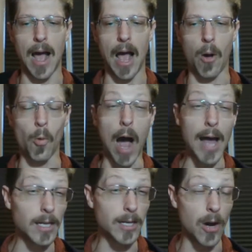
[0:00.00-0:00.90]
A
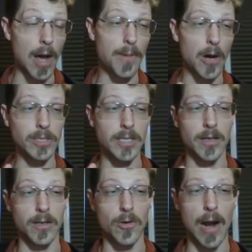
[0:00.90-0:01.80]
while ago, I posted
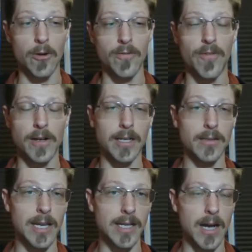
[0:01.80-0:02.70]
a crowdfunding
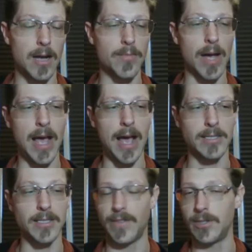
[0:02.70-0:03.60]
link on my
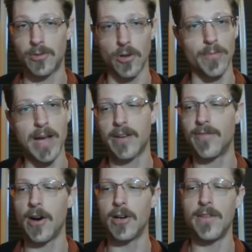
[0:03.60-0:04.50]
X. If you scroll back
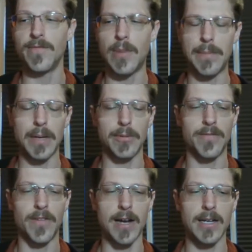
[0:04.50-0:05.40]
far enough, you might be able to
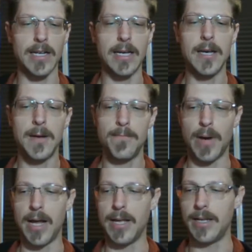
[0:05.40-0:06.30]
find it.
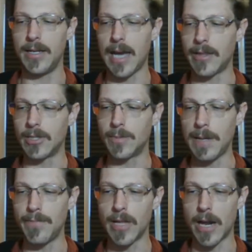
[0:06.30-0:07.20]
But yeah, there's
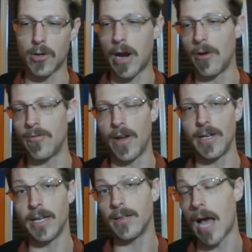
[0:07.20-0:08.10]
people that are
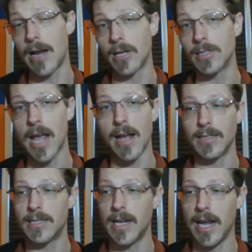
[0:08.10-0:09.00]
crowdfunding LiDAR
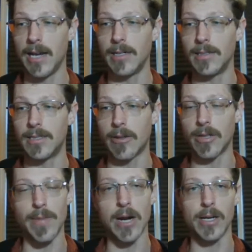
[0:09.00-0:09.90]
scans in South
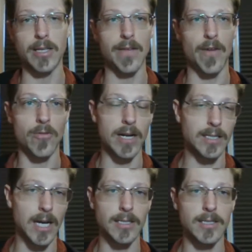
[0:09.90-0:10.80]
America. They've already
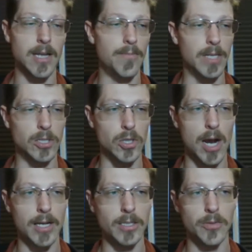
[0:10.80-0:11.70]
done some. They're
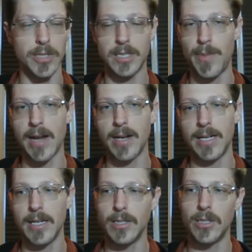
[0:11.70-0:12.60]
trying to expand
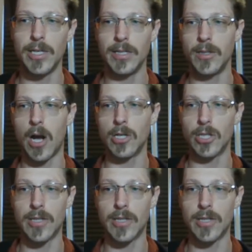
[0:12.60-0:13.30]
it and do it larger.